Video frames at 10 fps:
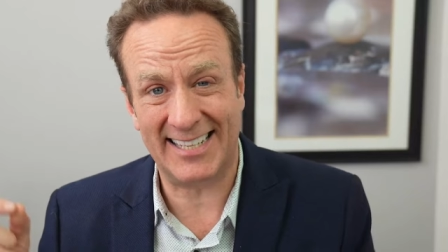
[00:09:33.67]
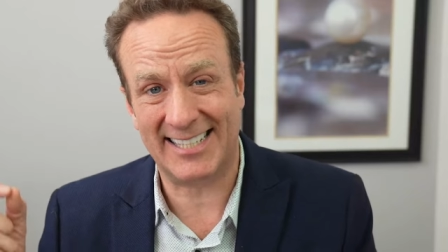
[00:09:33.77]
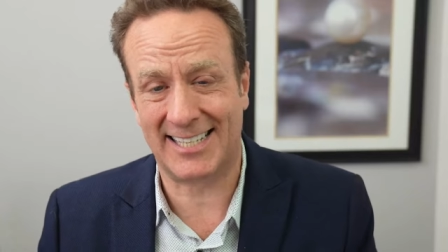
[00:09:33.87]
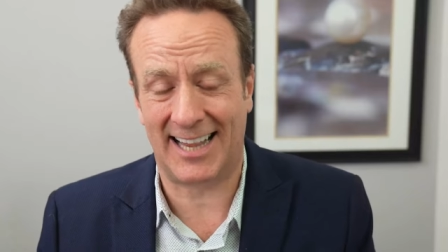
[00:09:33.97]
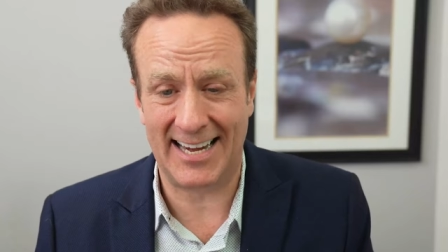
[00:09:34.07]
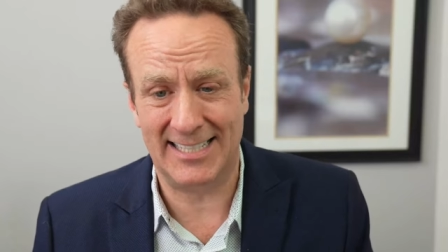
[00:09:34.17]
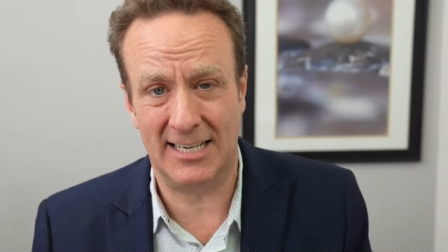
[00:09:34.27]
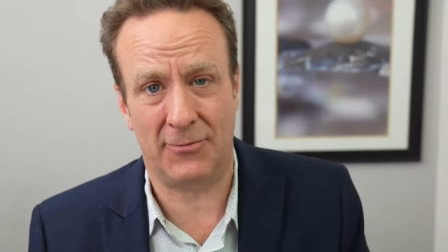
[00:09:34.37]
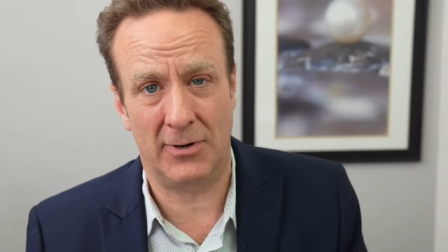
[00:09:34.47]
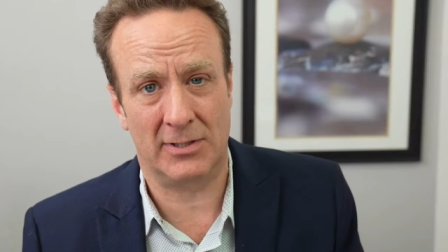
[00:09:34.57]
That slight
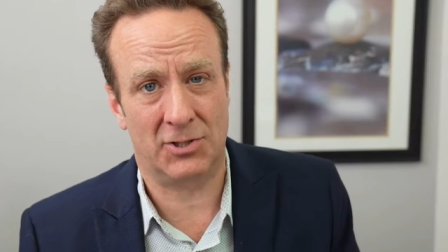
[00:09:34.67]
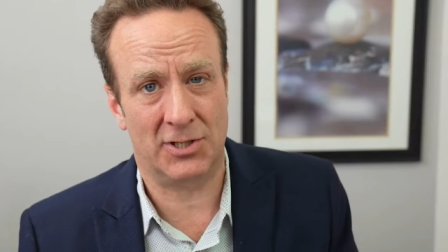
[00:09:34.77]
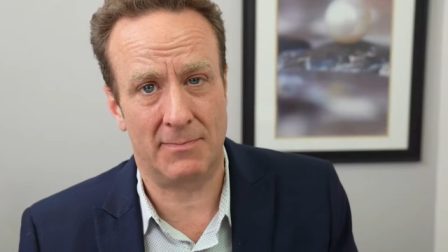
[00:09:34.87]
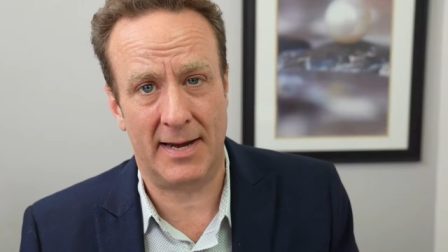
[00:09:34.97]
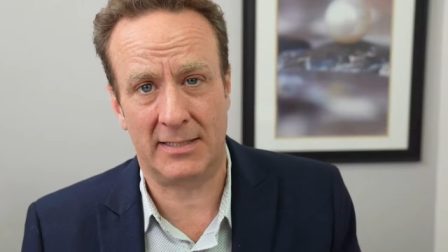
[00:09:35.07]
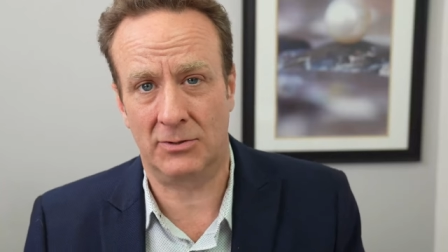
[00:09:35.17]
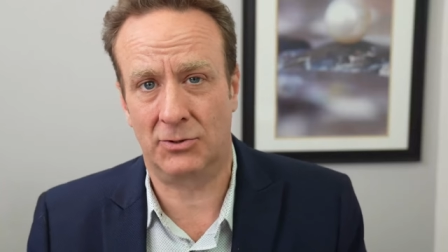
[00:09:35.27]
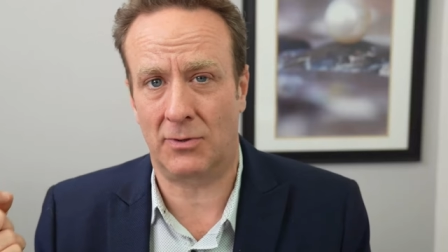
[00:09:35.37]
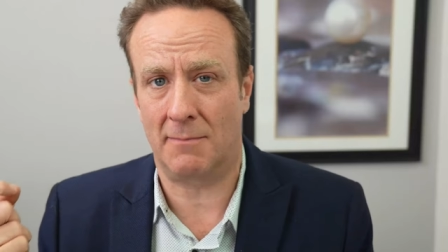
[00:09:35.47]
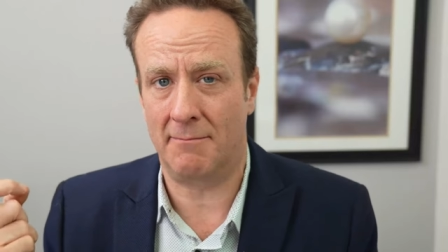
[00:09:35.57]
difference just makes a
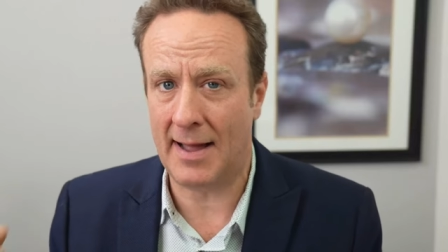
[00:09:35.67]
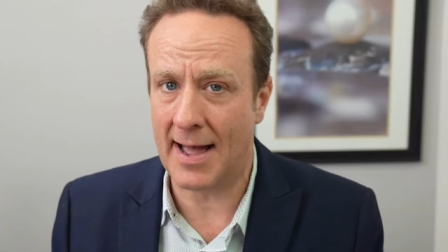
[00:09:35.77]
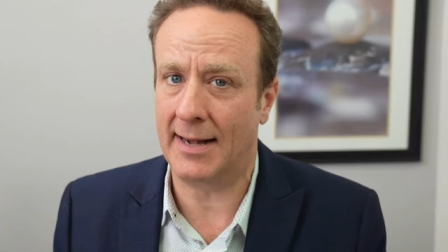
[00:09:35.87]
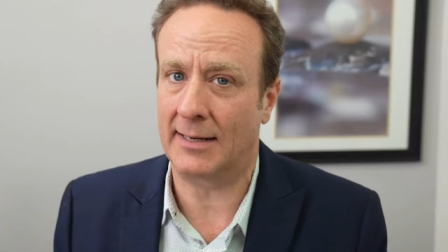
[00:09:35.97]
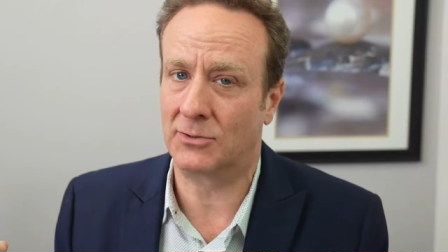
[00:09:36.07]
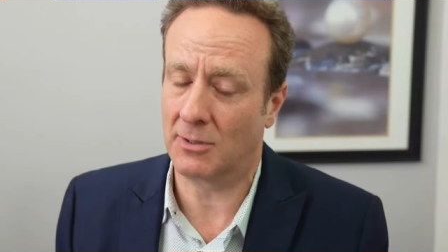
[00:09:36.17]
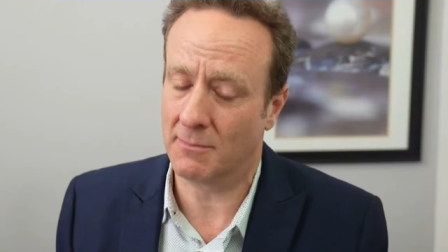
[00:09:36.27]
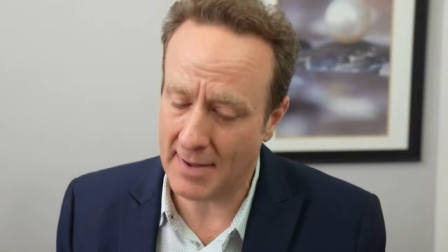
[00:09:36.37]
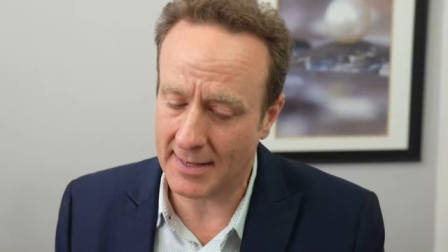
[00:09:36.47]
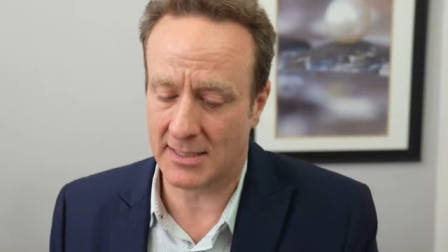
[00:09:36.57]
dramatic,
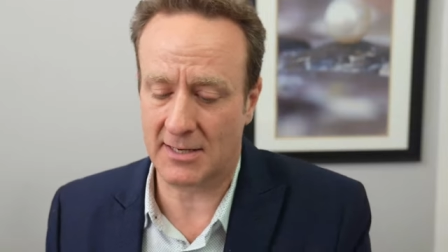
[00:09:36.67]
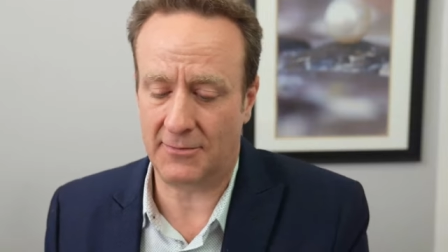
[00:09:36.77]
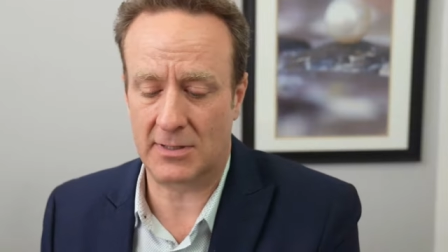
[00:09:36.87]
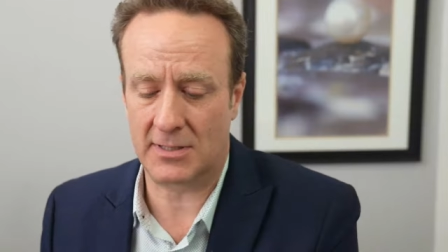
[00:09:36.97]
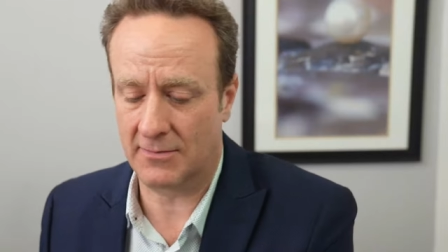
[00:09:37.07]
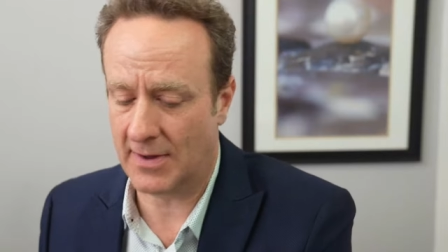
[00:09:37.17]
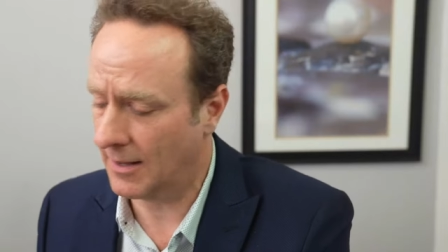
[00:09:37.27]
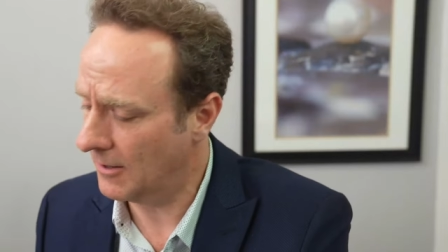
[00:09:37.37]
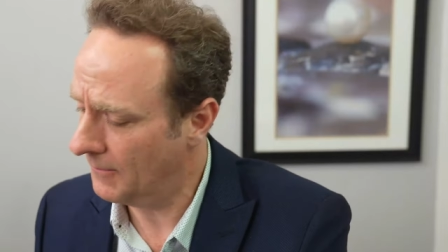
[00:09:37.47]
tremendous difference in value.